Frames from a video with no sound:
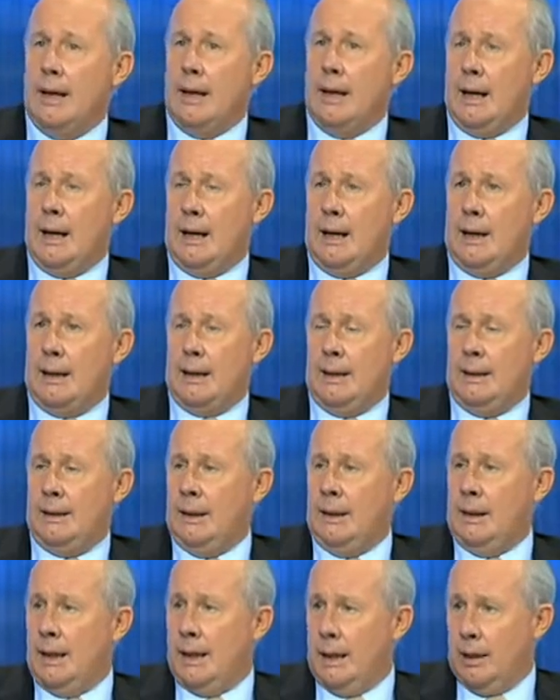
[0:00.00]

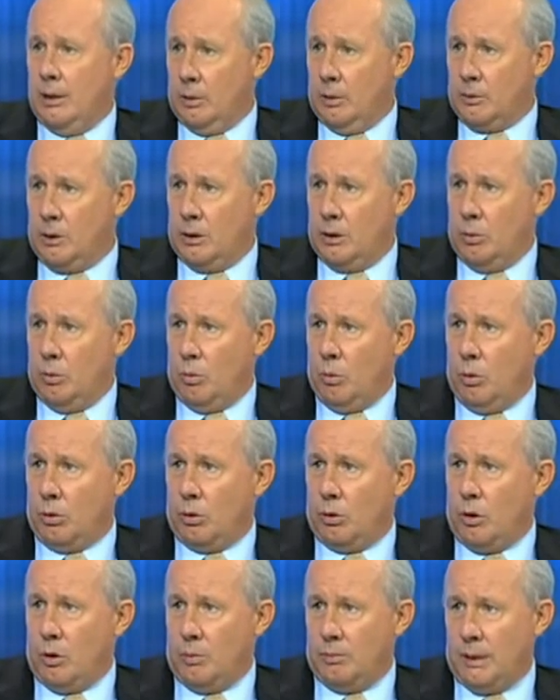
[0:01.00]
in the lead up to the
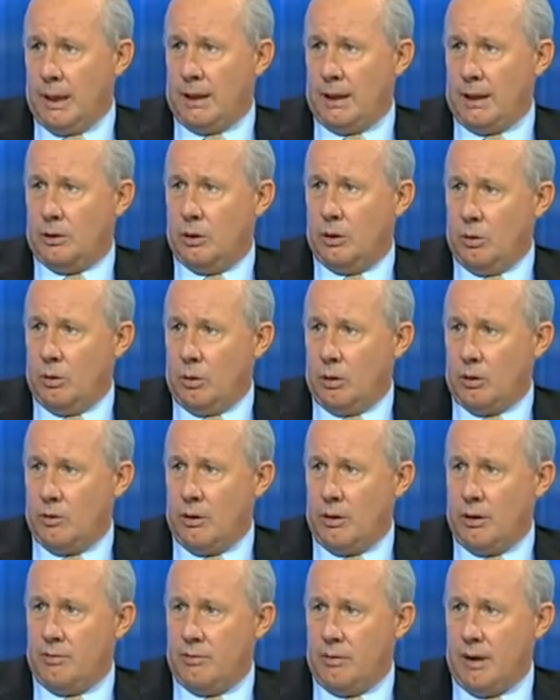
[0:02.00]
World Cup. They had 2 or
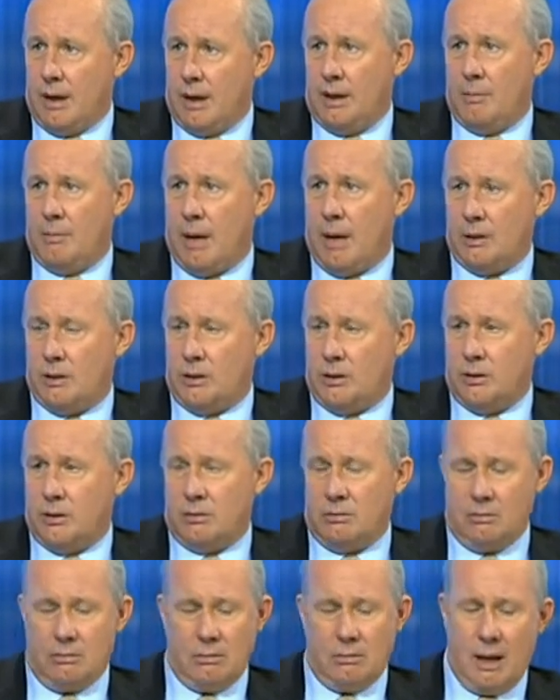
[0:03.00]
3 friendly
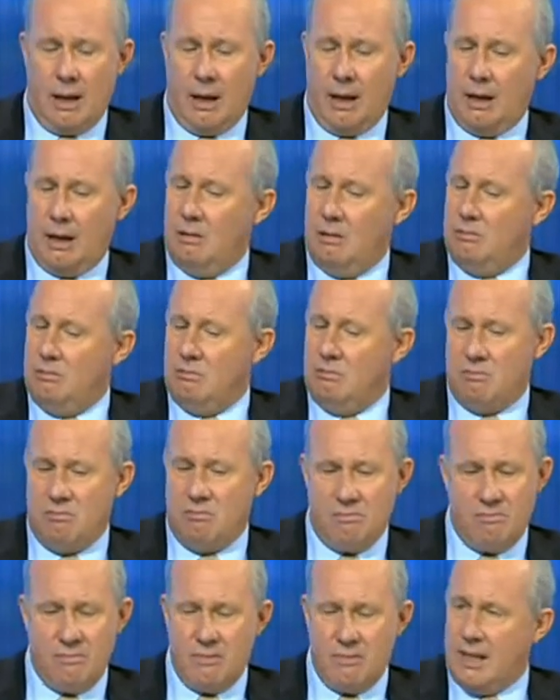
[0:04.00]
matches. They
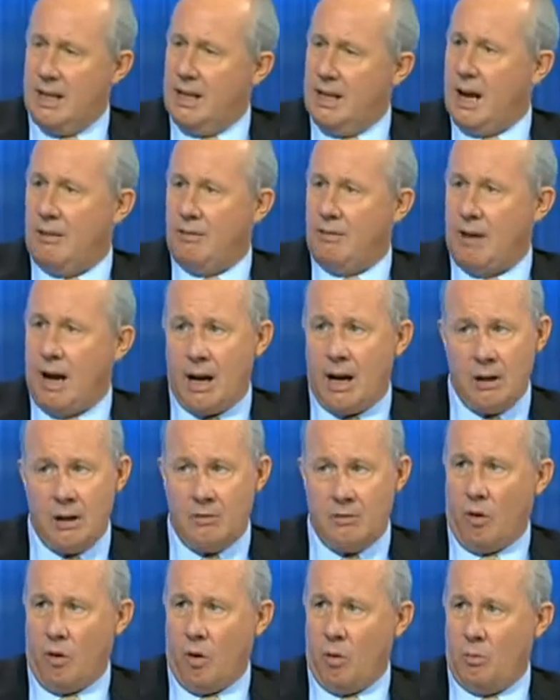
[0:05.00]
didn't have
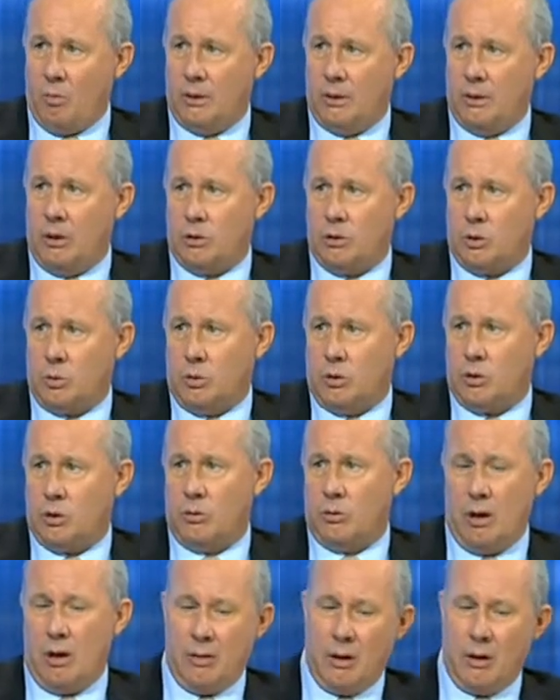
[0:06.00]
any form in those
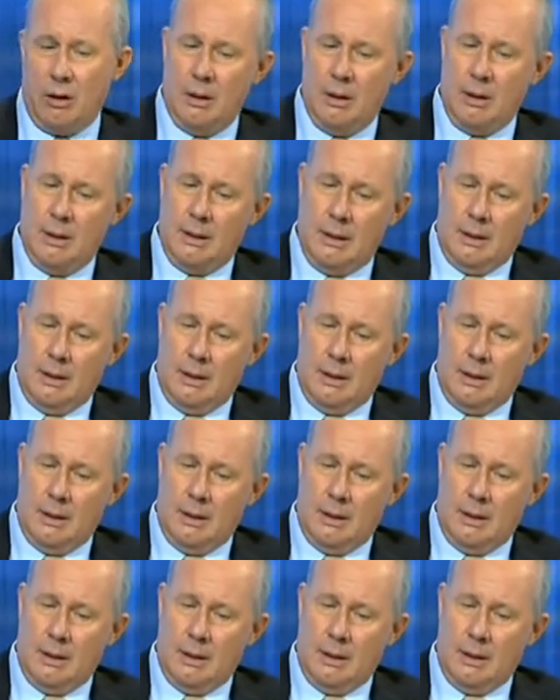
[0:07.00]
whatsoever.